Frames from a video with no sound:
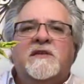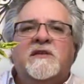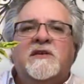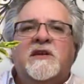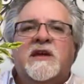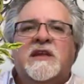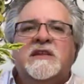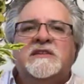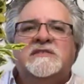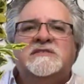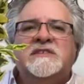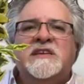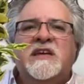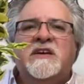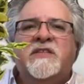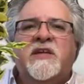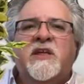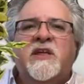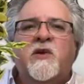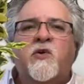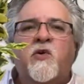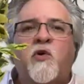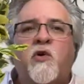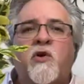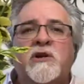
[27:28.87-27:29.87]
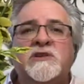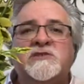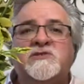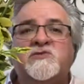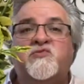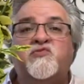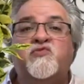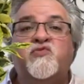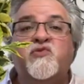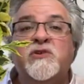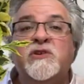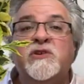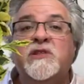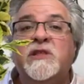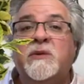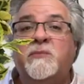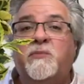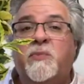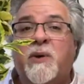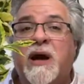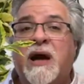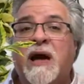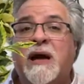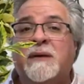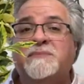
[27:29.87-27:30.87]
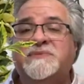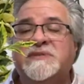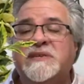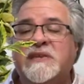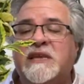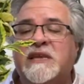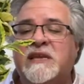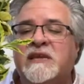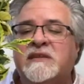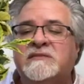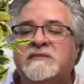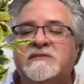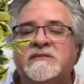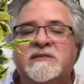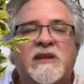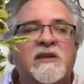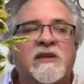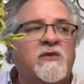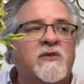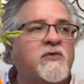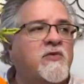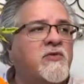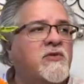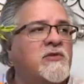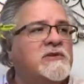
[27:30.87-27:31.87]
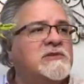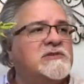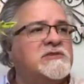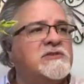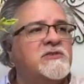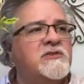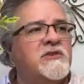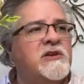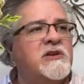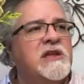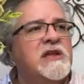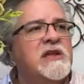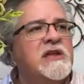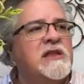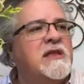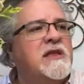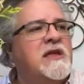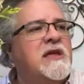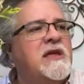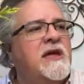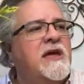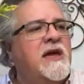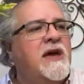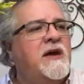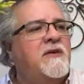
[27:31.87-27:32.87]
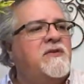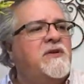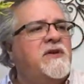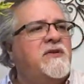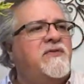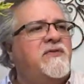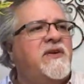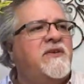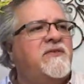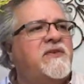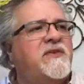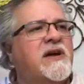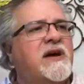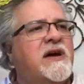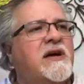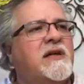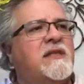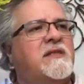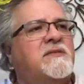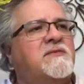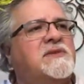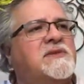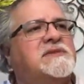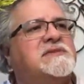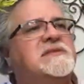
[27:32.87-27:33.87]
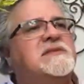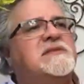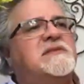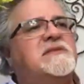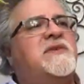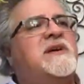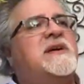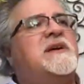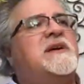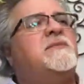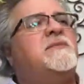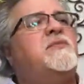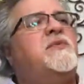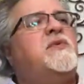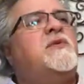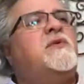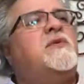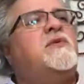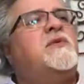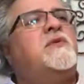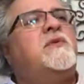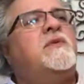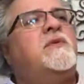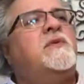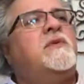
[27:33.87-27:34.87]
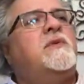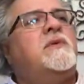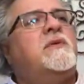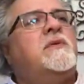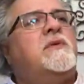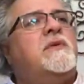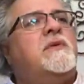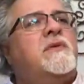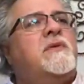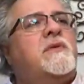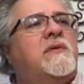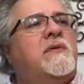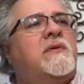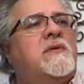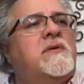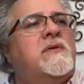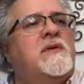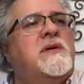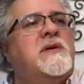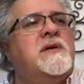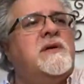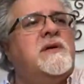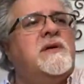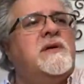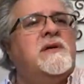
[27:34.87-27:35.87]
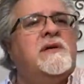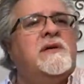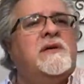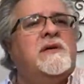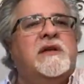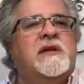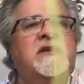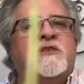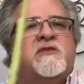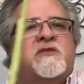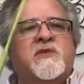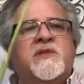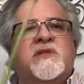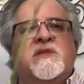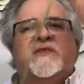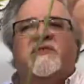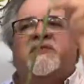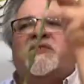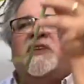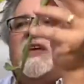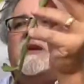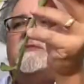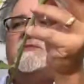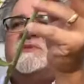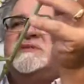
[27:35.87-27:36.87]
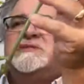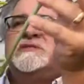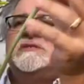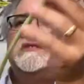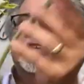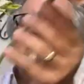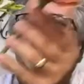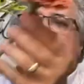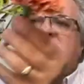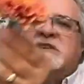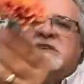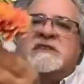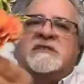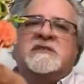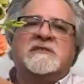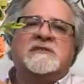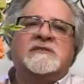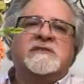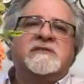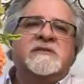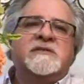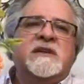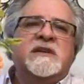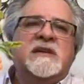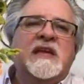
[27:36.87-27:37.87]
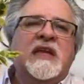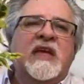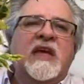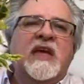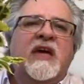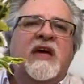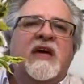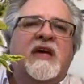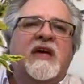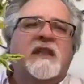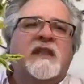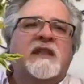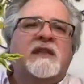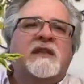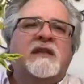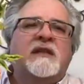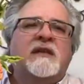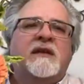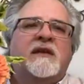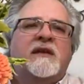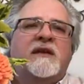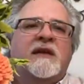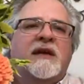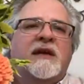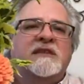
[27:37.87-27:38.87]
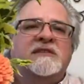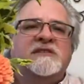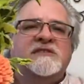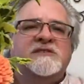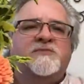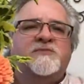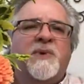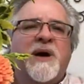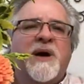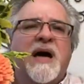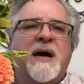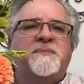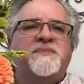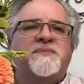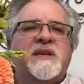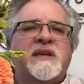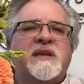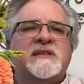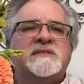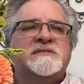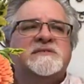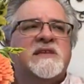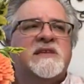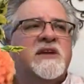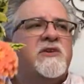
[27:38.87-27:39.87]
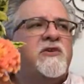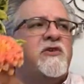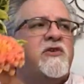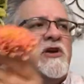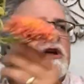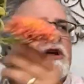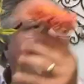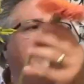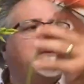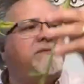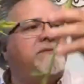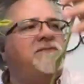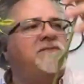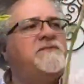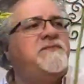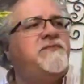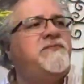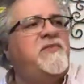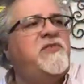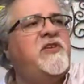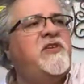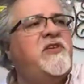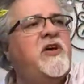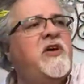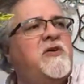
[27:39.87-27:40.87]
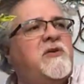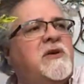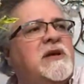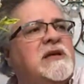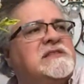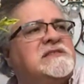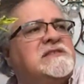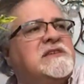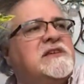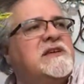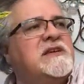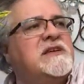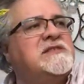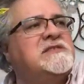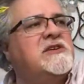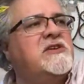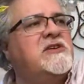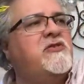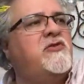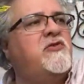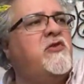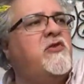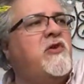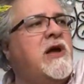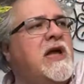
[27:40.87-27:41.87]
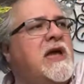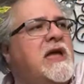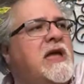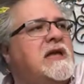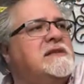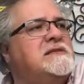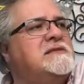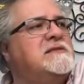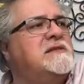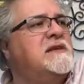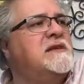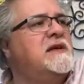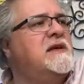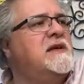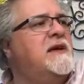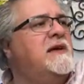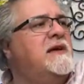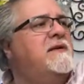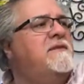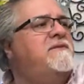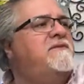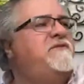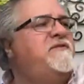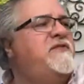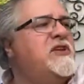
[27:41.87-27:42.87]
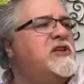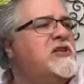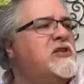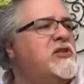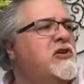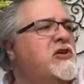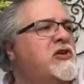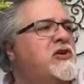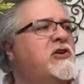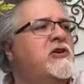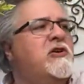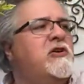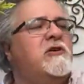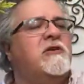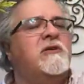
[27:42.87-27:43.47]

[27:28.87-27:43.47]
Kind of see how that orange really pops against that orange green. I wonder if I've got, let me see if I can pull. Here's one of the salmon zinnias. Again, it just pops against that green. So it's a great filler,